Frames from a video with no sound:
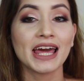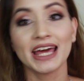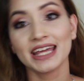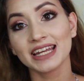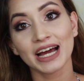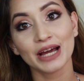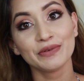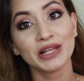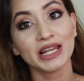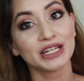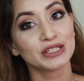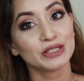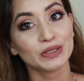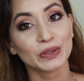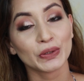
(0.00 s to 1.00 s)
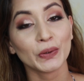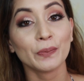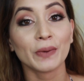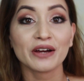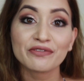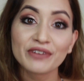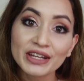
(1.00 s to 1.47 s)
and I will let you know
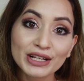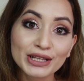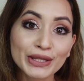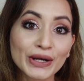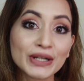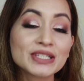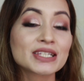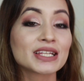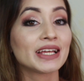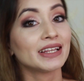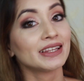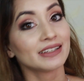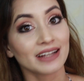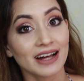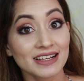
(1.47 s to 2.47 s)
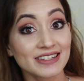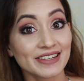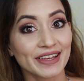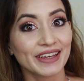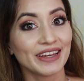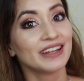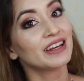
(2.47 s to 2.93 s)
my final thoughts in the last
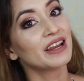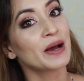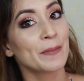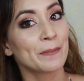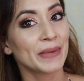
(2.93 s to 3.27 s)
check-in.